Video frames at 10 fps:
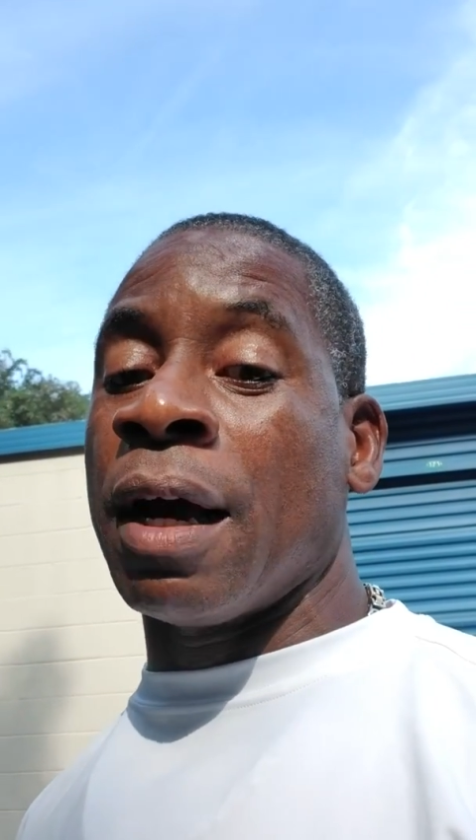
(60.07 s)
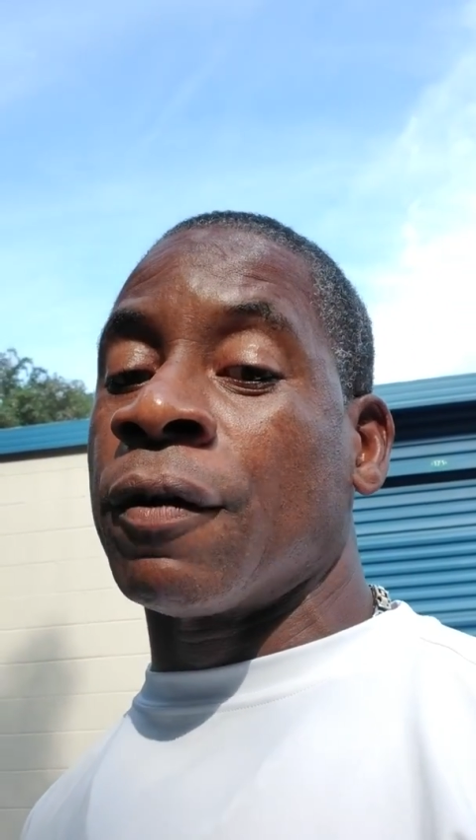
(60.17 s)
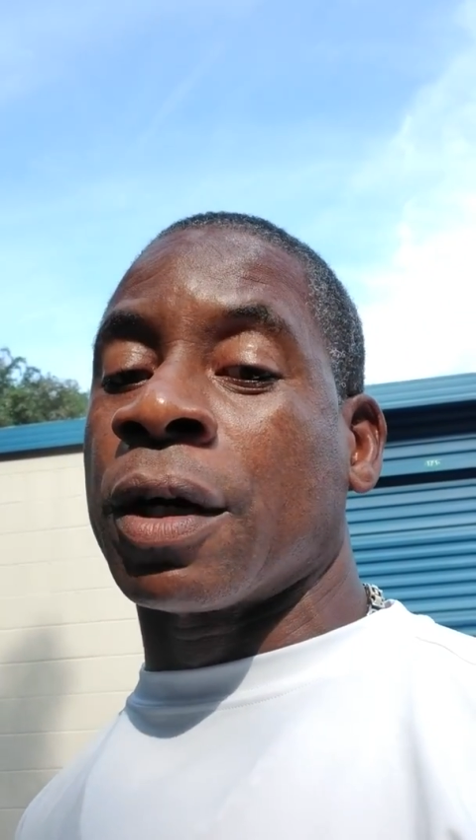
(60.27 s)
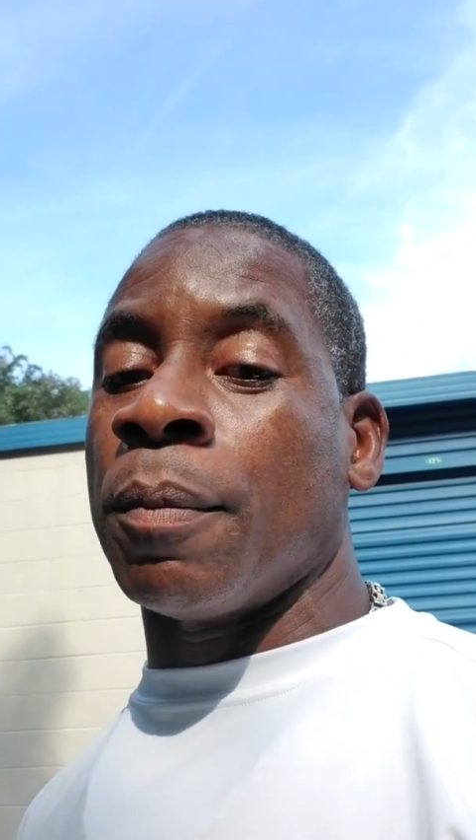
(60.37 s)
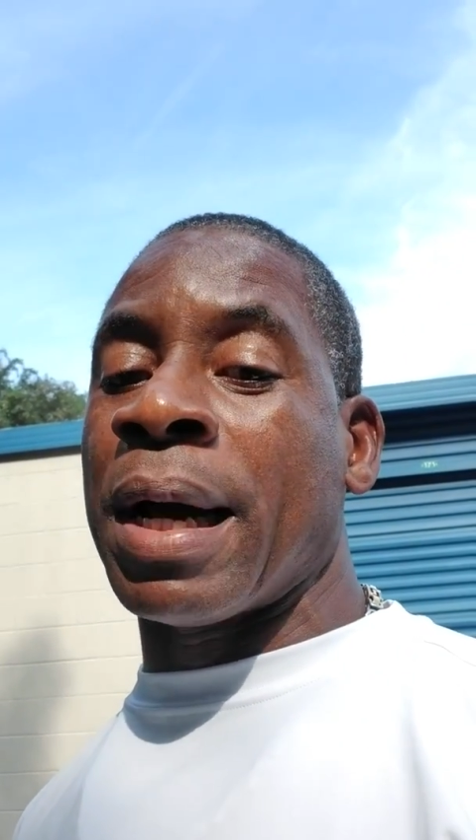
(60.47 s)

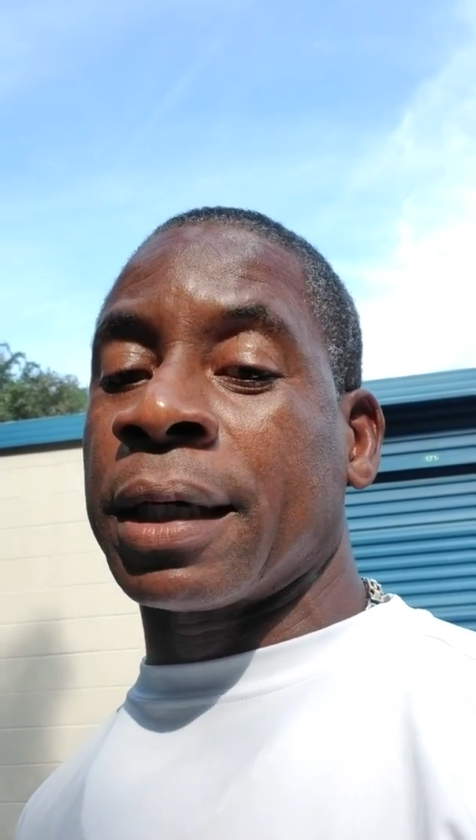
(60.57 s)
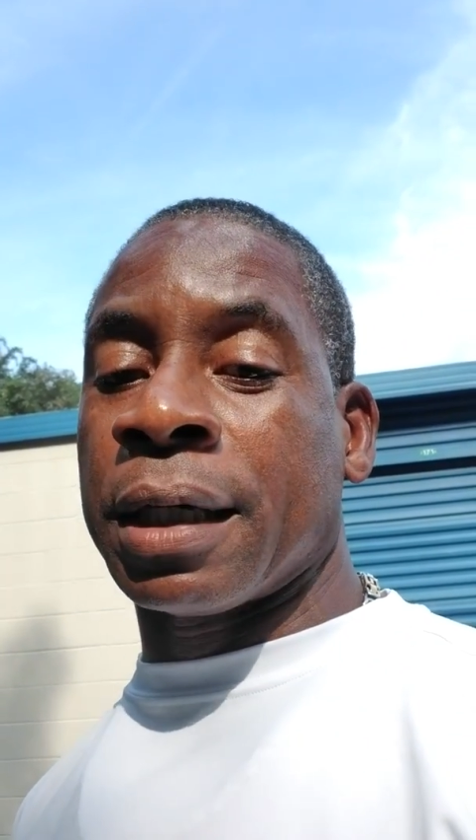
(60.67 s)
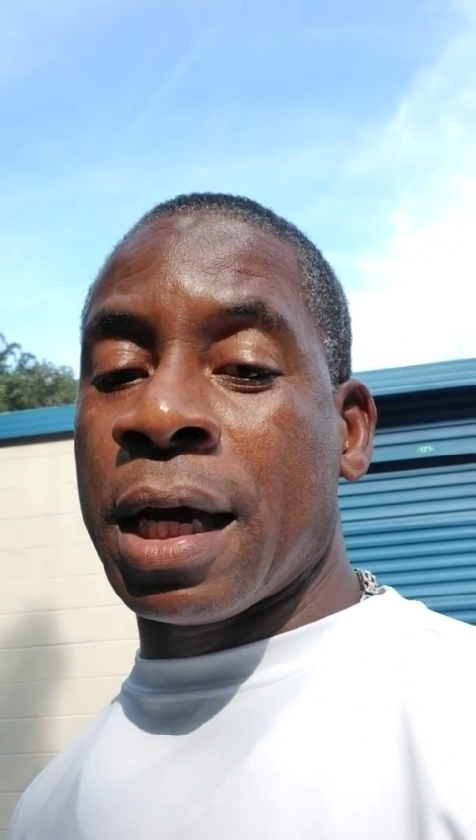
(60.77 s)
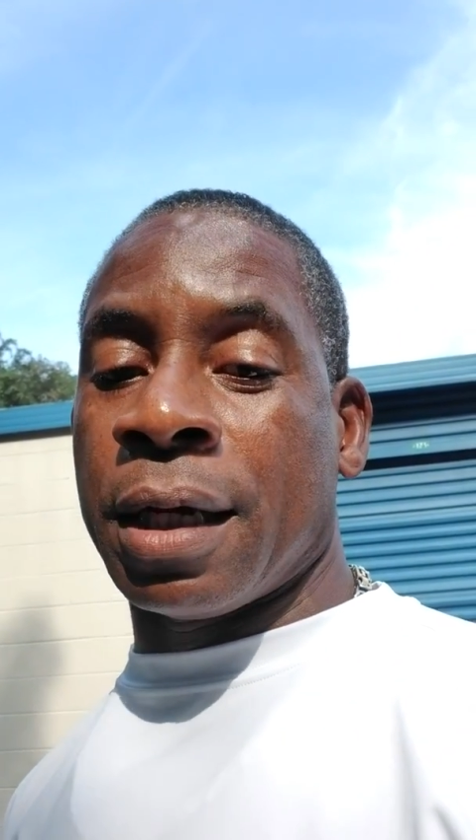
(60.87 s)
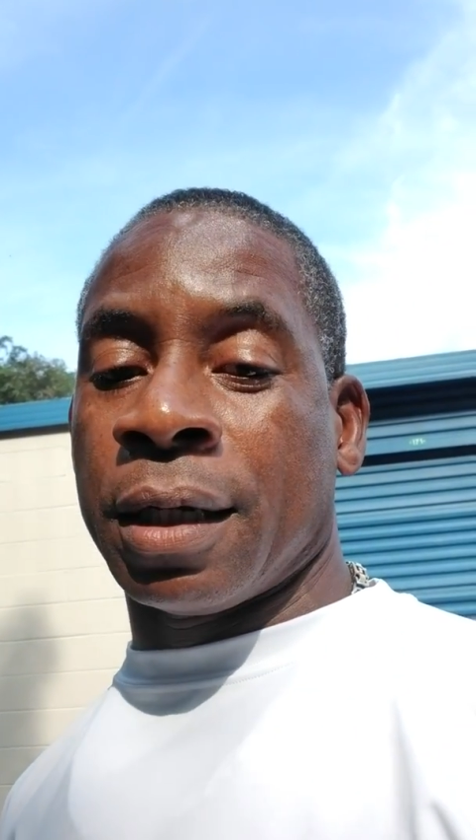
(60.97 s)
ever come back
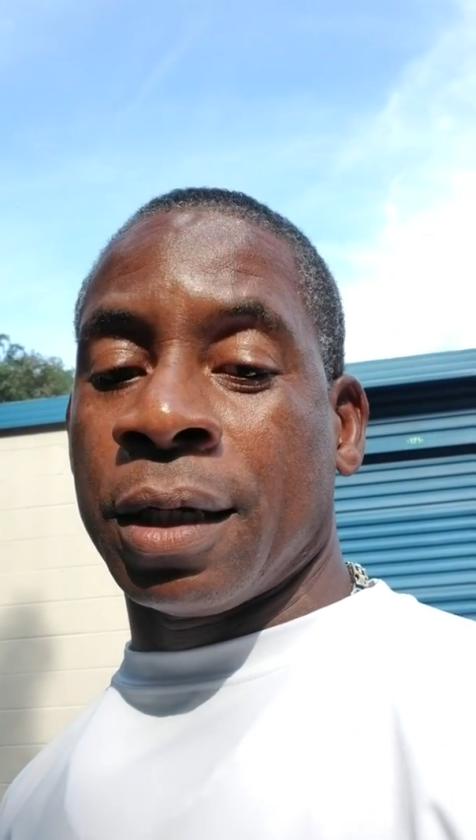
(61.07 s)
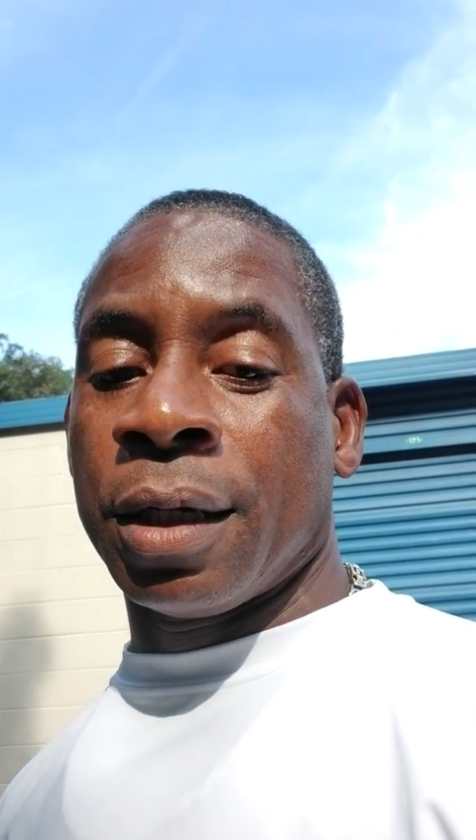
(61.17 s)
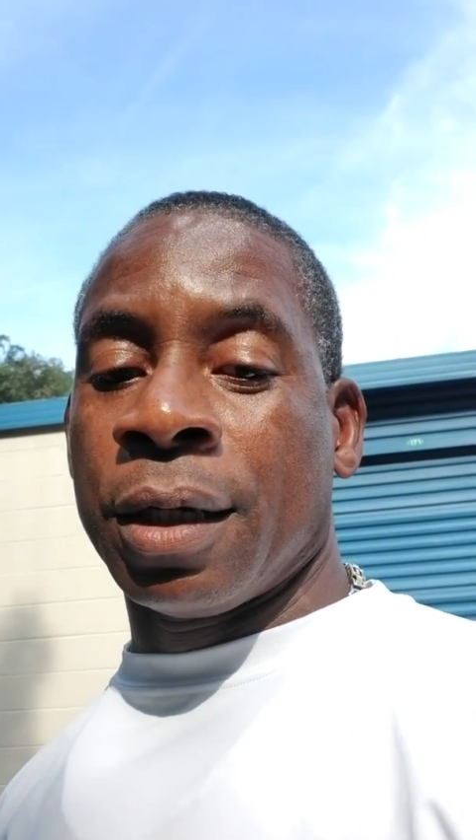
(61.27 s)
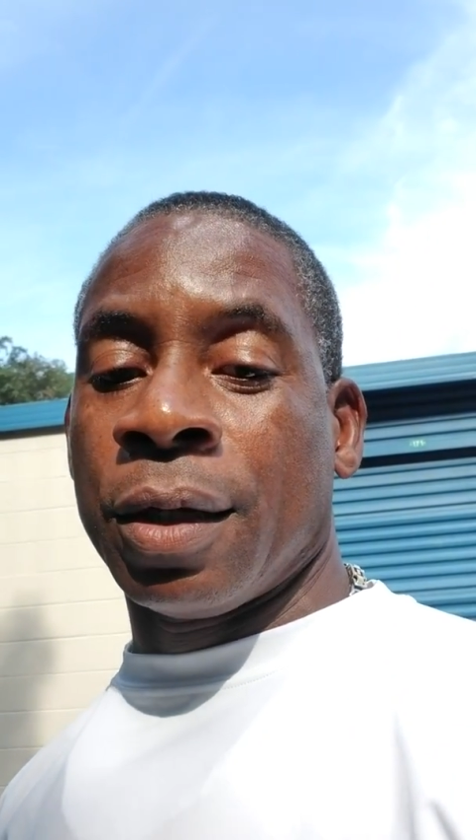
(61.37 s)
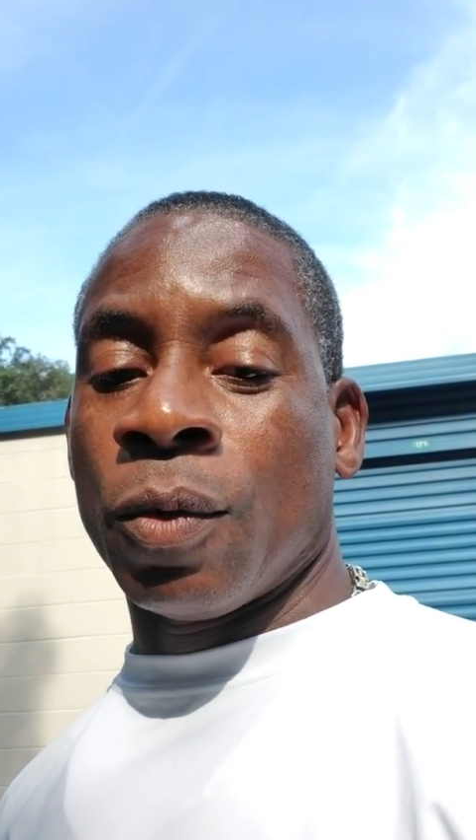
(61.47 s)
again.
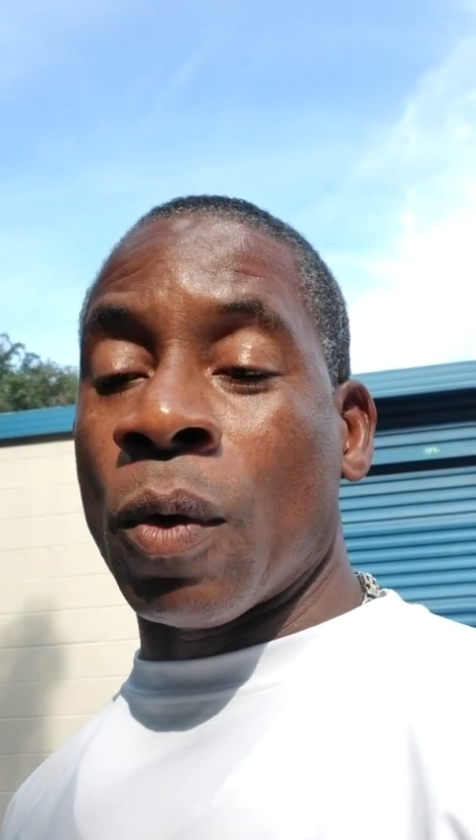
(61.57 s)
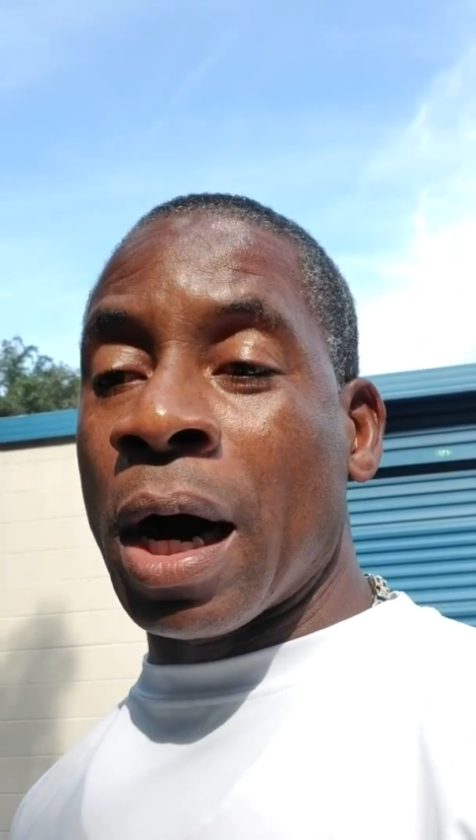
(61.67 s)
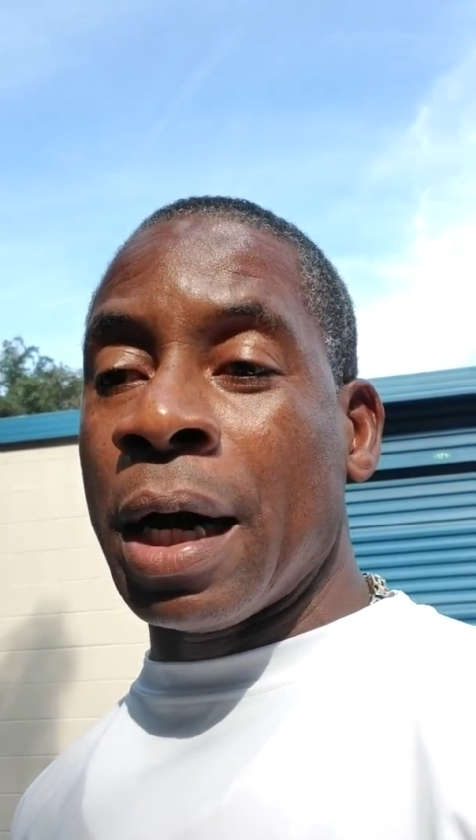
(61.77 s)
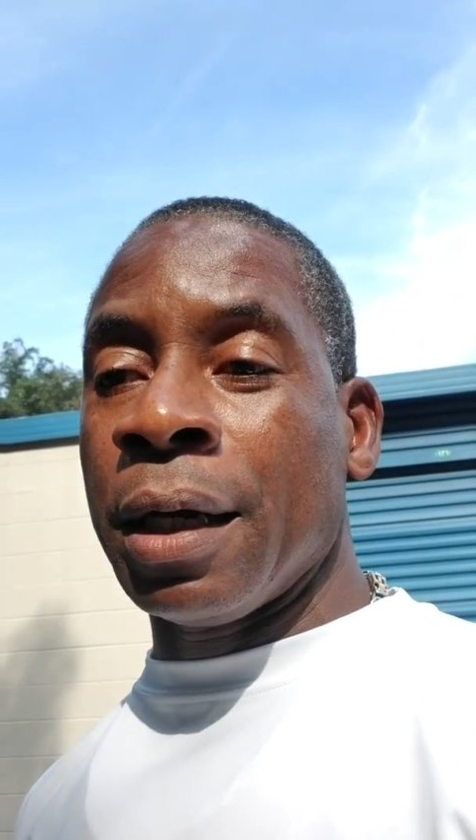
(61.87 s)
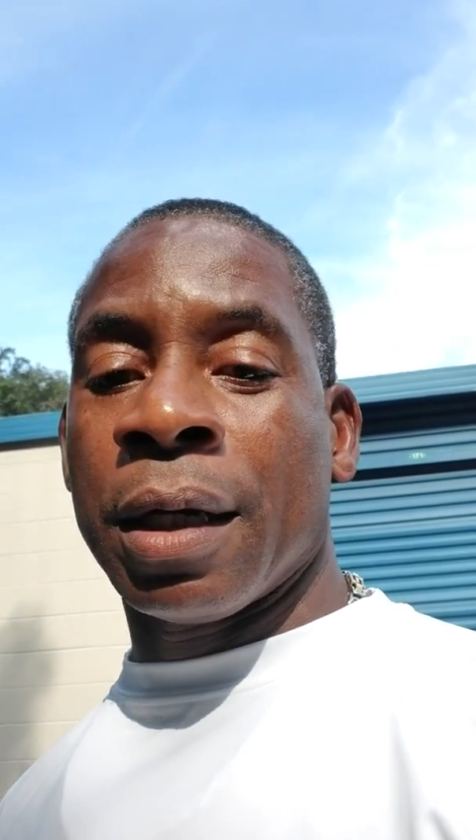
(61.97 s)

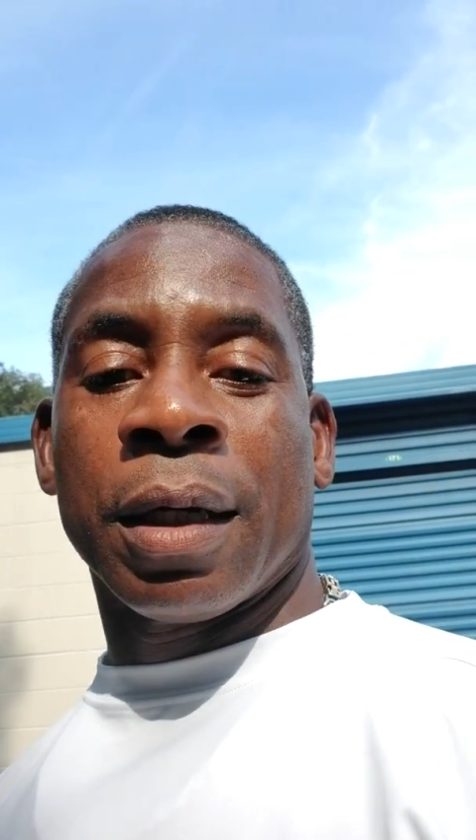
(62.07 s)
Why?